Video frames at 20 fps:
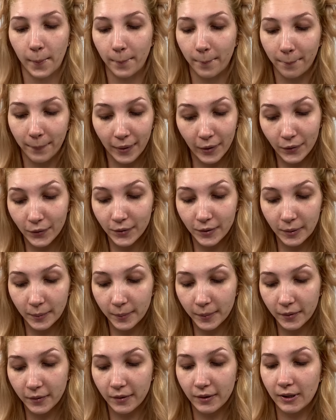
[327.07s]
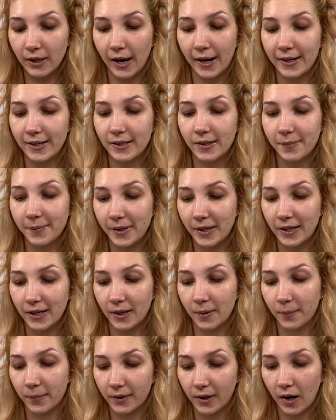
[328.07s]
buildable light to
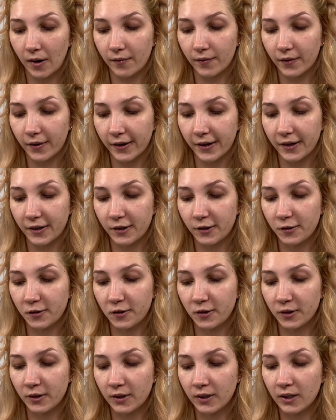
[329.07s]
medium coverage,